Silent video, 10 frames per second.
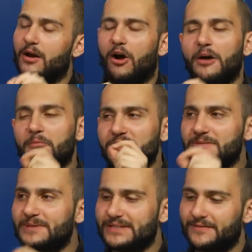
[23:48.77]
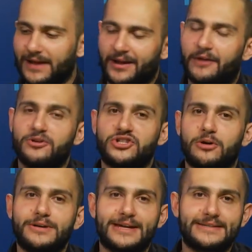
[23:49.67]
or more specific, and I will
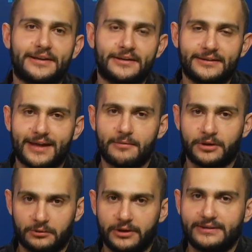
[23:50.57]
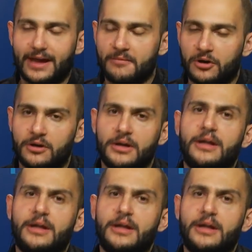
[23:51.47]
showcase that in a real demo,